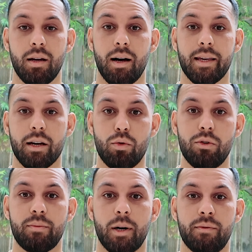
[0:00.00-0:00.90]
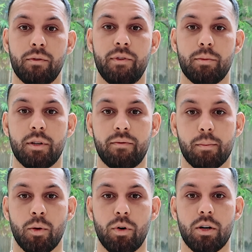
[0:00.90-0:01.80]
I get all of my fulfillment
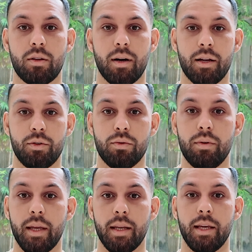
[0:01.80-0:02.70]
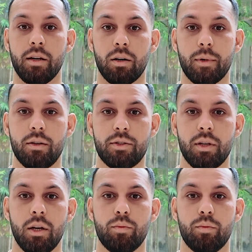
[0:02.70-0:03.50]
from the work that I do in e-commerce,